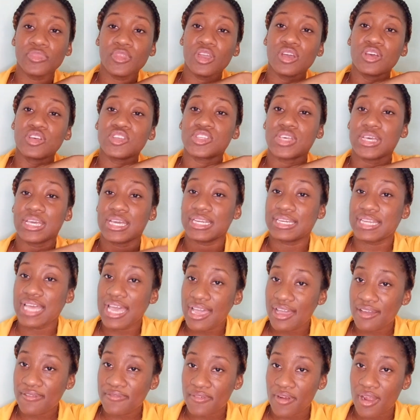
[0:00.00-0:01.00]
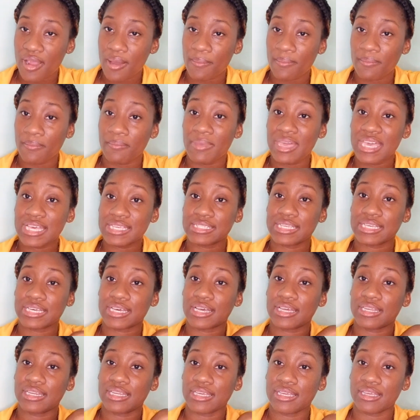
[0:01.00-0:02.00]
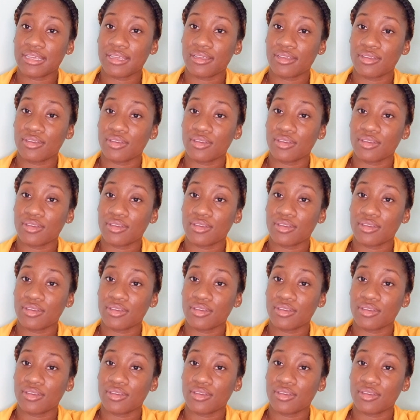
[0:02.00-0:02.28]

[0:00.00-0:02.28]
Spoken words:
So your diaphragm basically